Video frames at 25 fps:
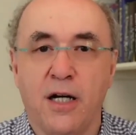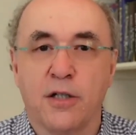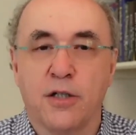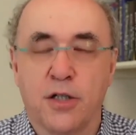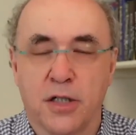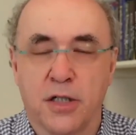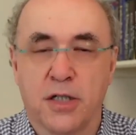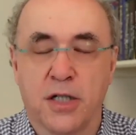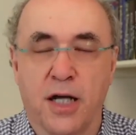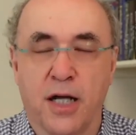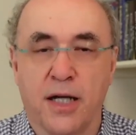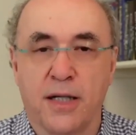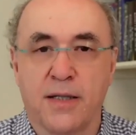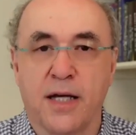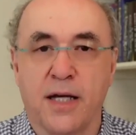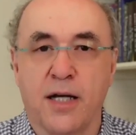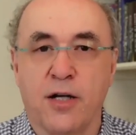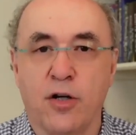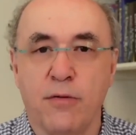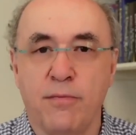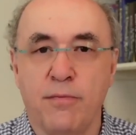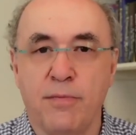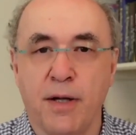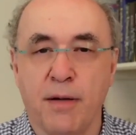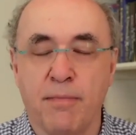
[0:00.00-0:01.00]
Just like there
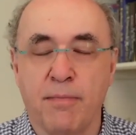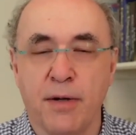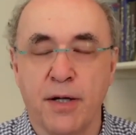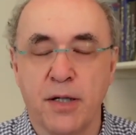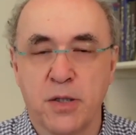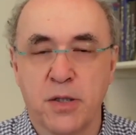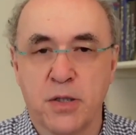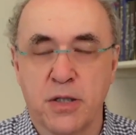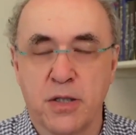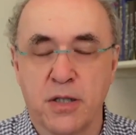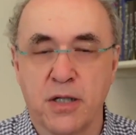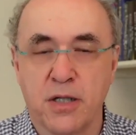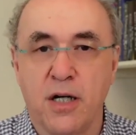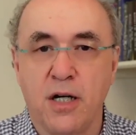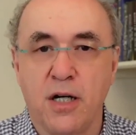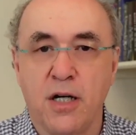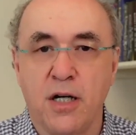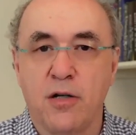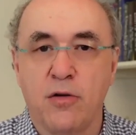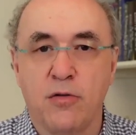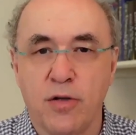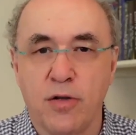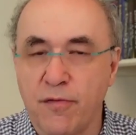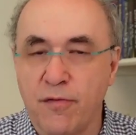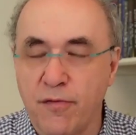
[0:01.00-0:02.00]
could be a person
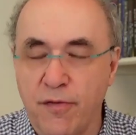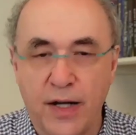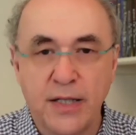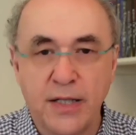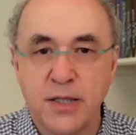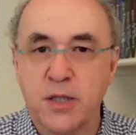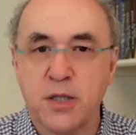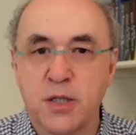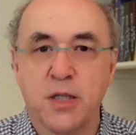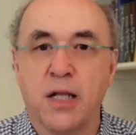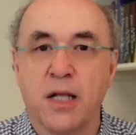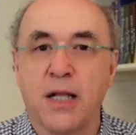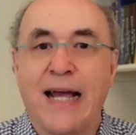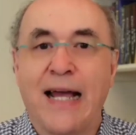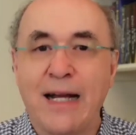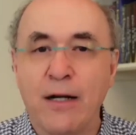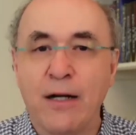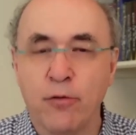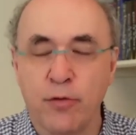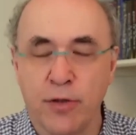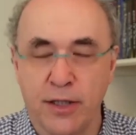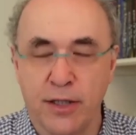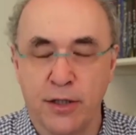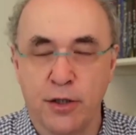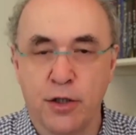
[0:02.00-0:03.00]
who invents a
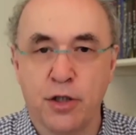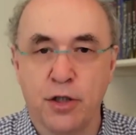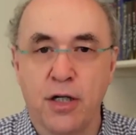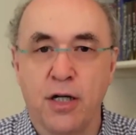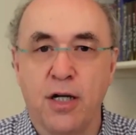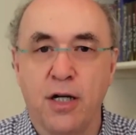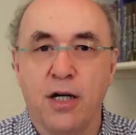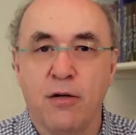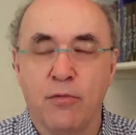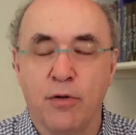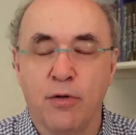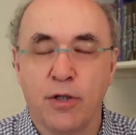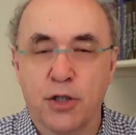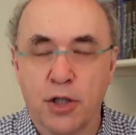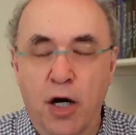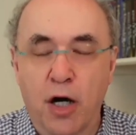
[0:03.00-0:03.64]
language which